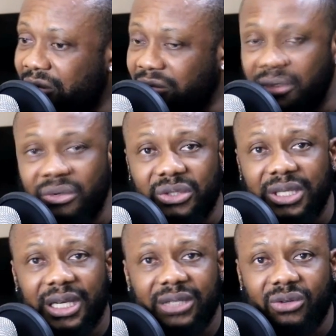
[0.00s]

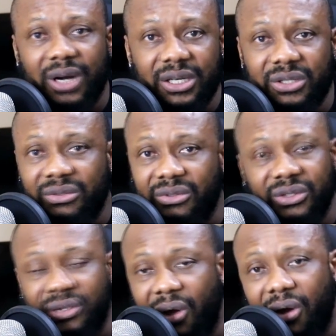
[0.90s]
music traditional
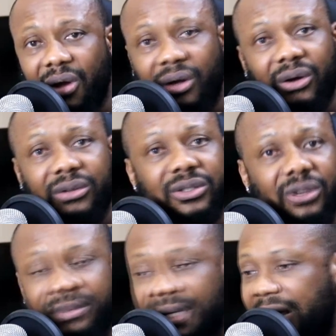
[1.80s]
song or
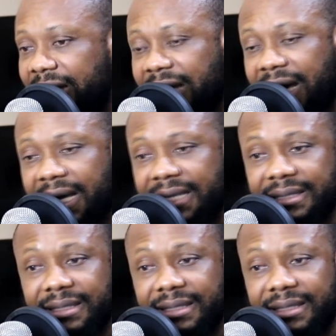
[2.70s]
something like that